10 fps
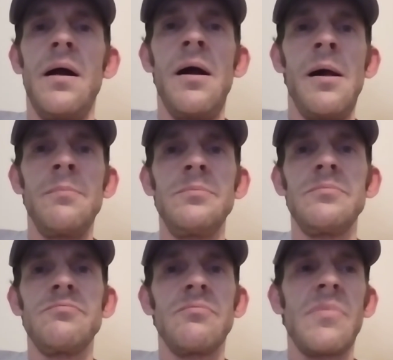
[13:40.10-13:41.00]

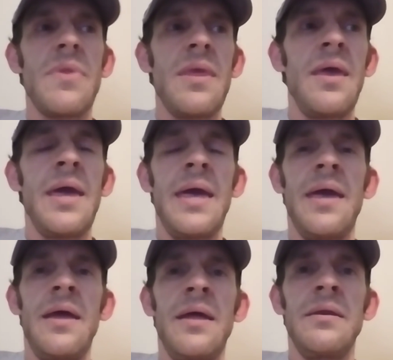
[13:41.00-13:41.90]

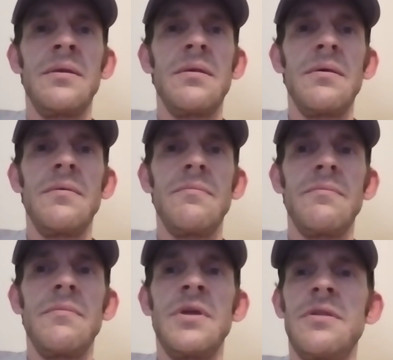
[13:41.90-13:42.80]
And
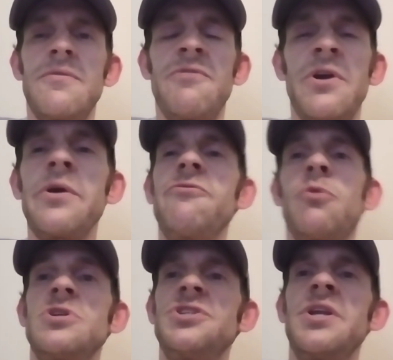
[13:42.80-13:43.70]
it's very
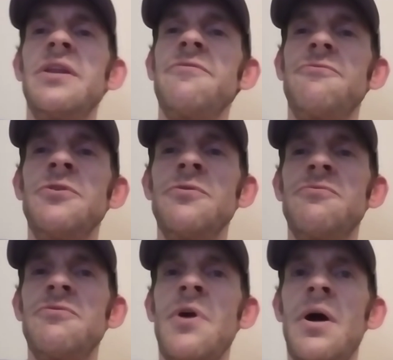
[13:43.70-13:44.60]
fortunate if
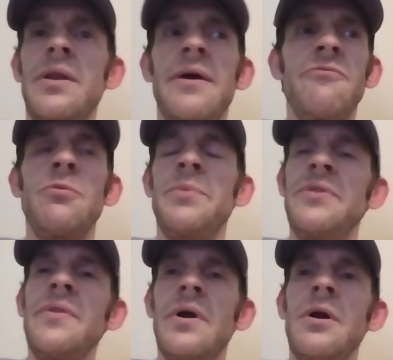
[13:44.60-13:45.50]
you've not ever
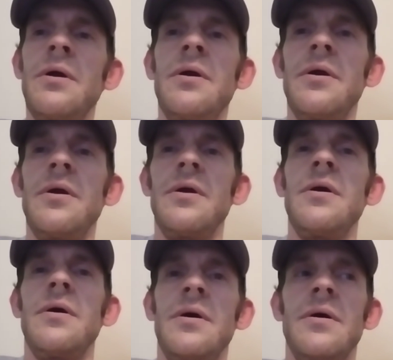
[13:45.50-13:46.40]
been there,
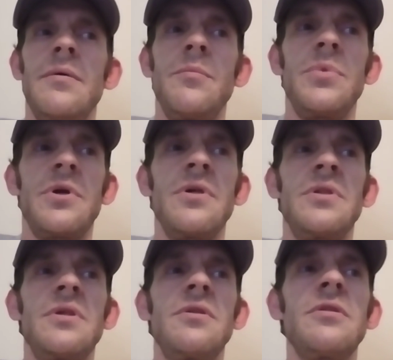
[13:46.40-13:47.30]

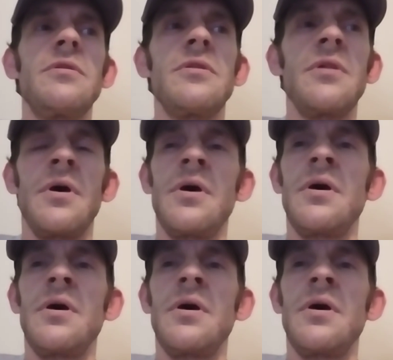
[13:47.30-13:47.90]
because it's